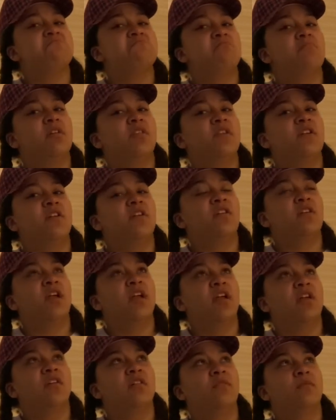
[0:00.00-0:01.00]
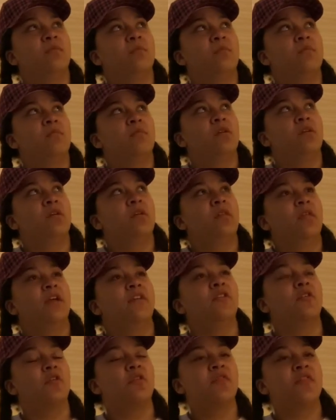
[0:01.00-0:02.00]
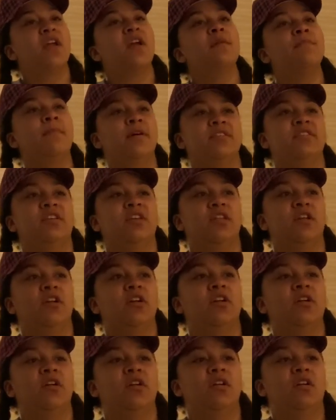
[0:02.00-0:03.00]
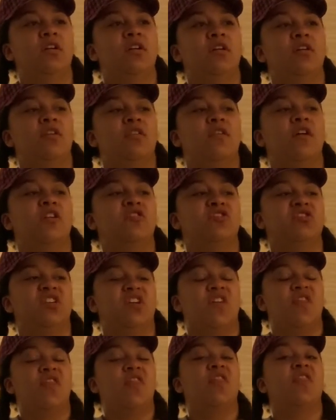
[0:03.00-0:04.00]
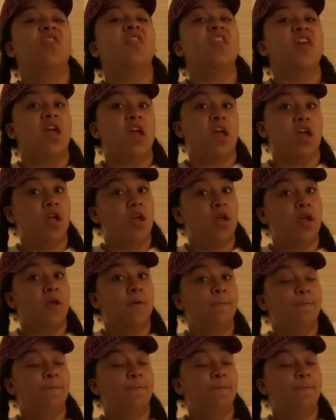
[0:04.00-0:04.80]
but they're like, like they're thick muscular, not just like thick.